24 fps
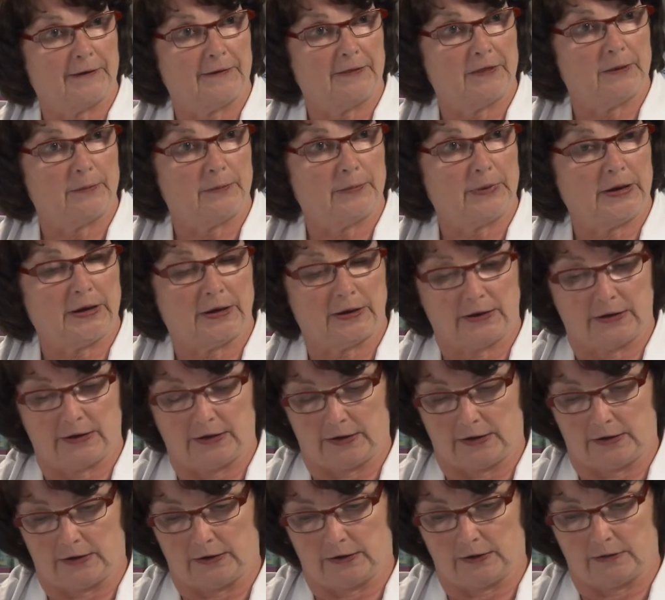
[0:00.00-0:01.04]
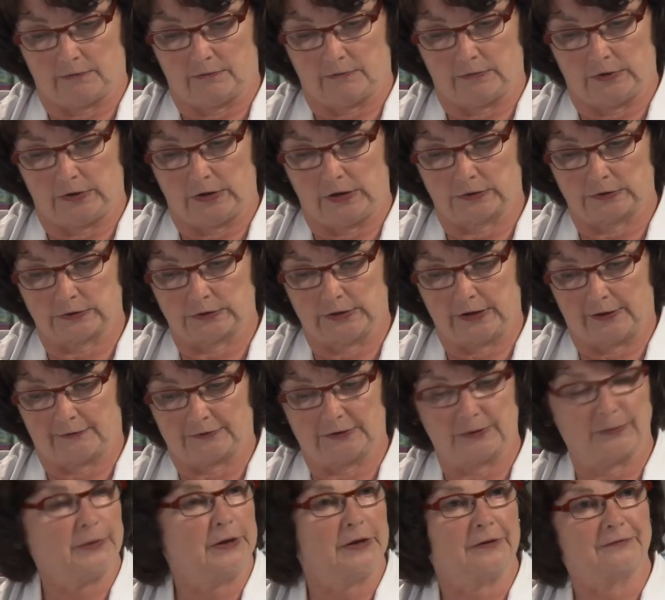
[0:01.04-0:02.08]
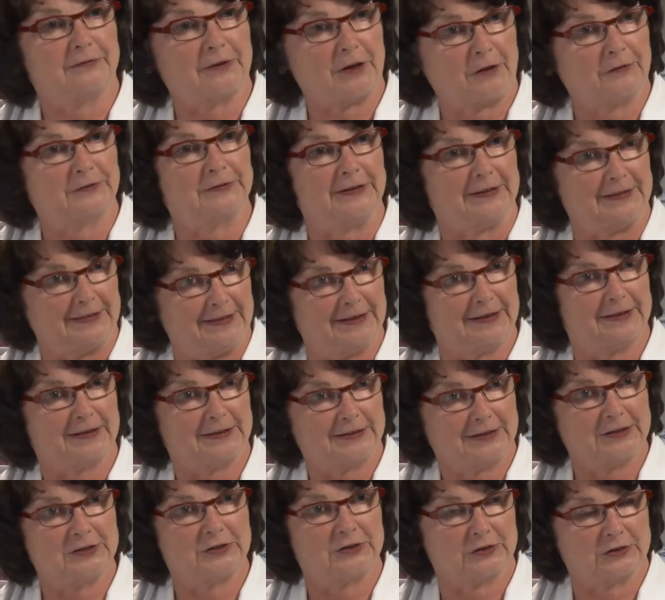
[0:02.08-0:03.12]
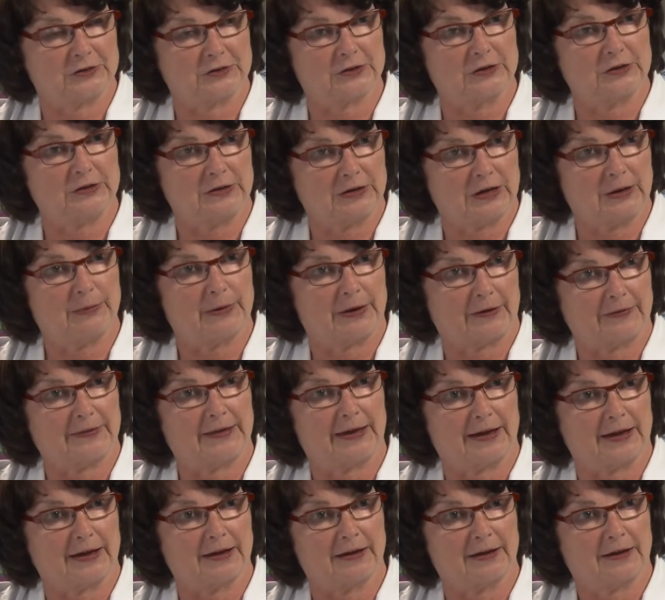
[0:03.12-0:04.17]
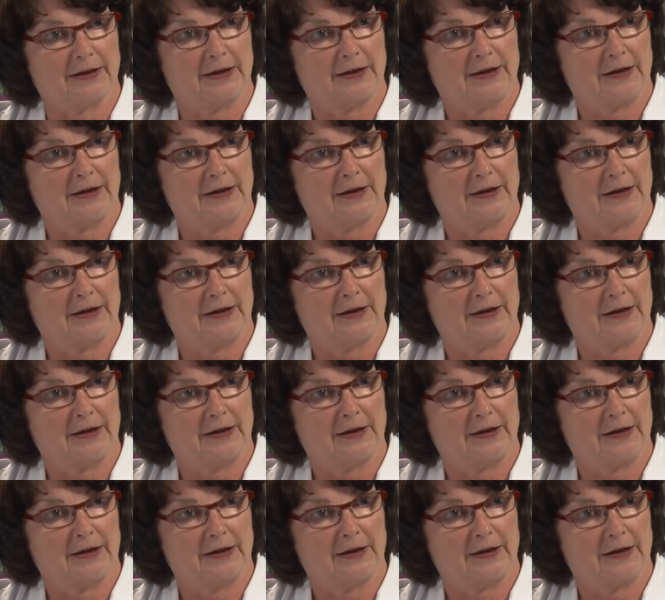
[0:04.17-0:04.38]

And the man doesn't have to be involved in the decision about that.